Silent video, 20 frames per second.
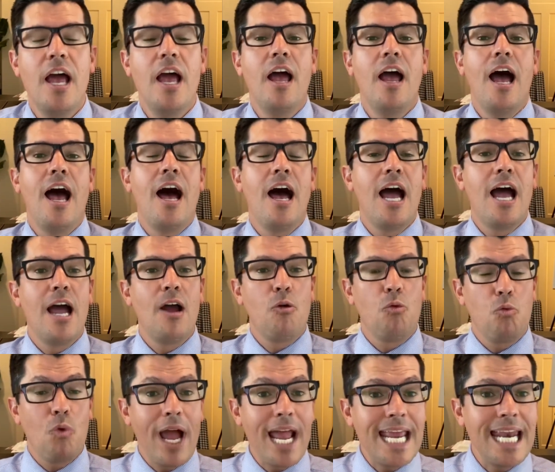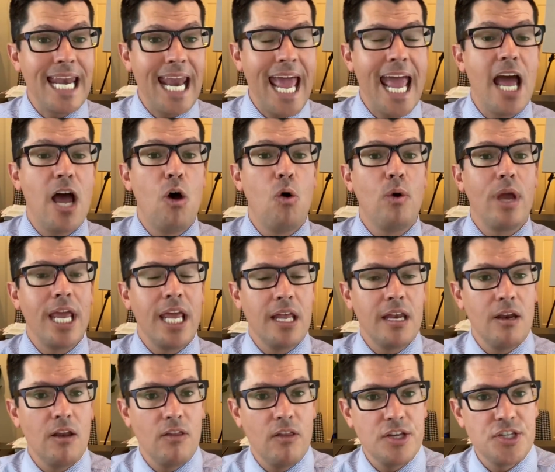uh, right now
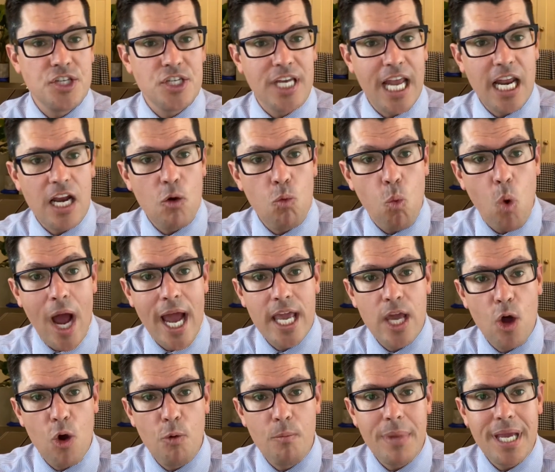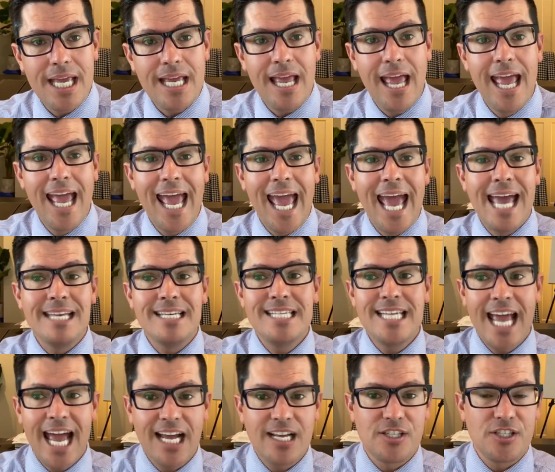in the state of Wyoming and
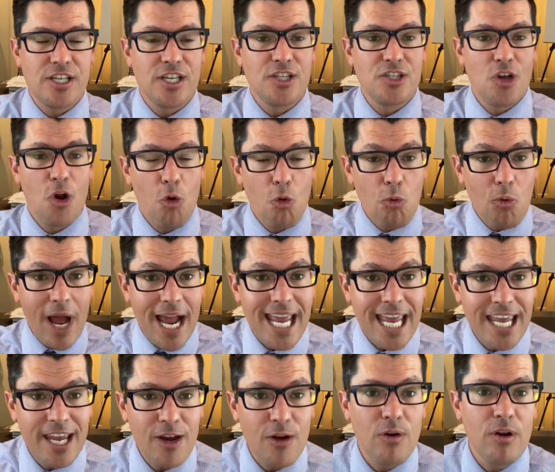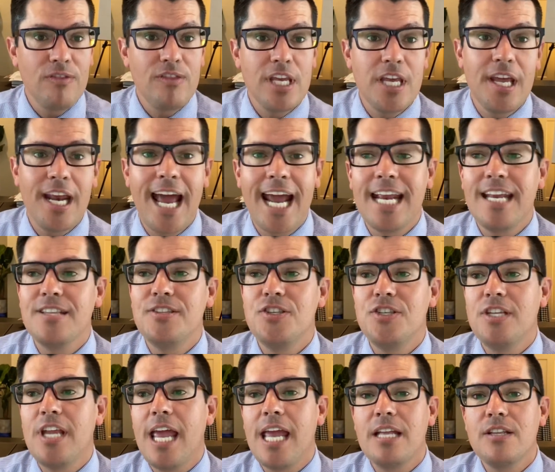Texas, right here in the United
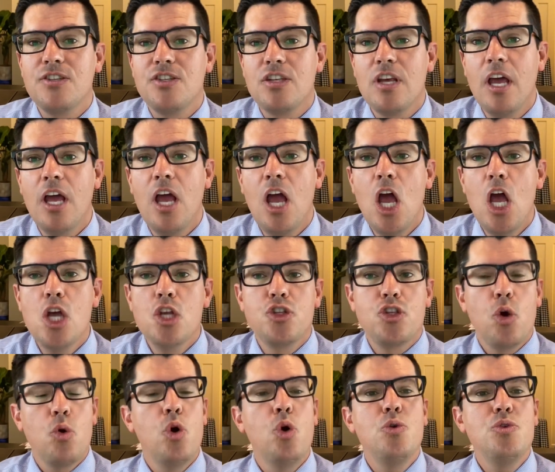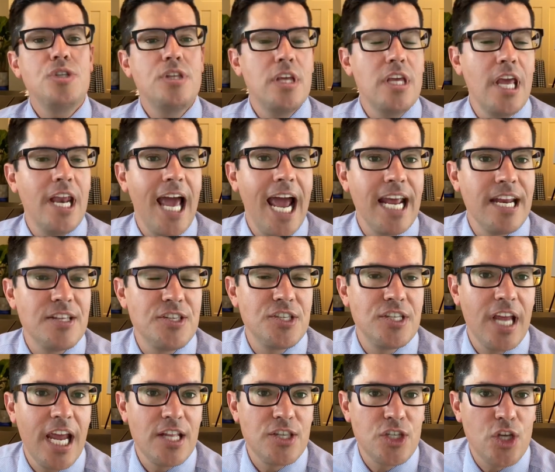States. So who's the United
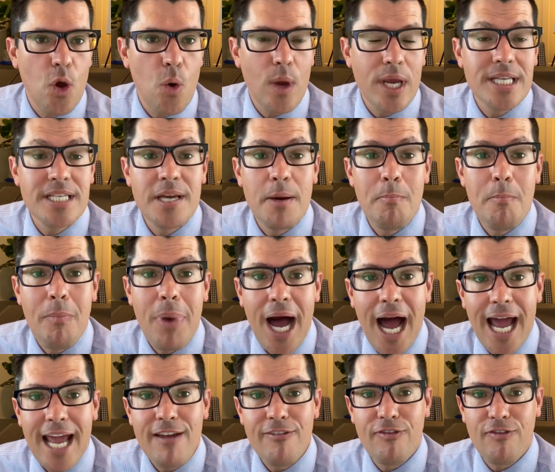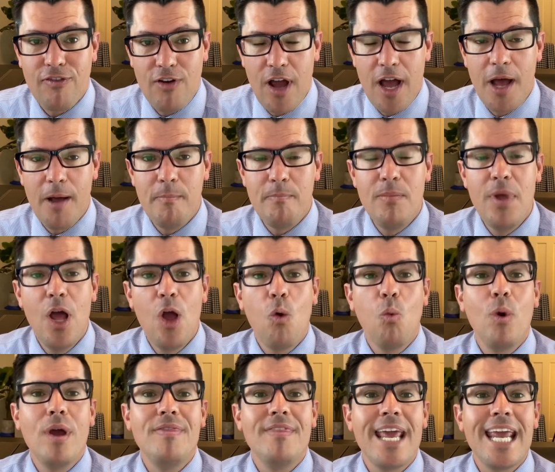States going to buy from
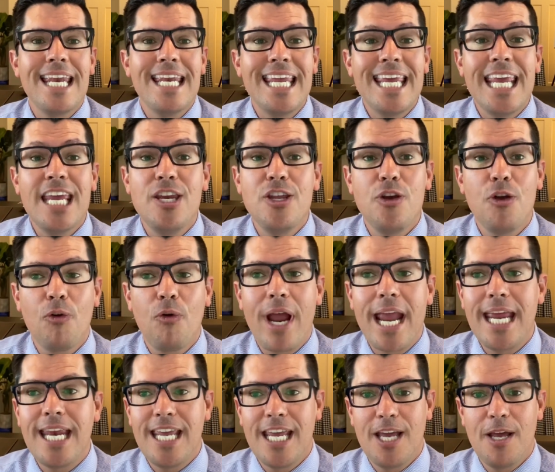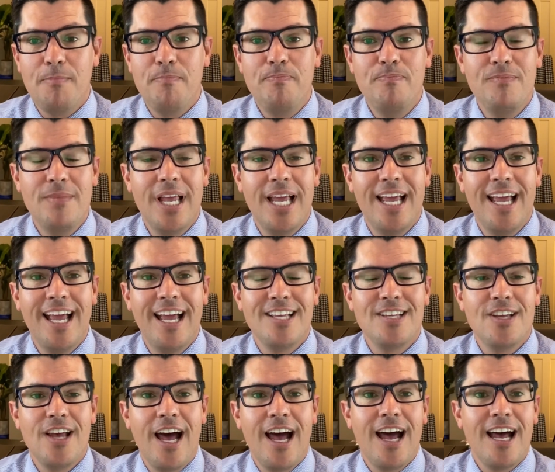when they need uranium?
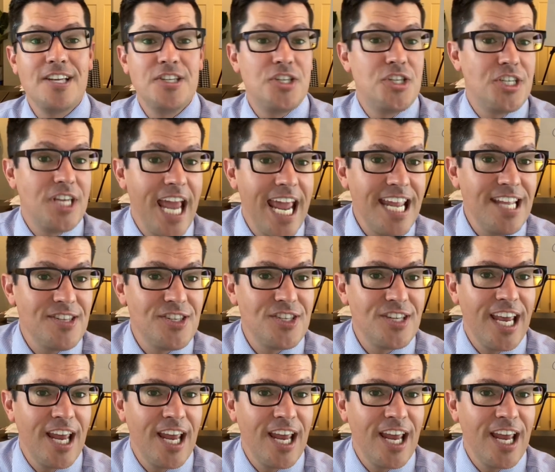uh, states in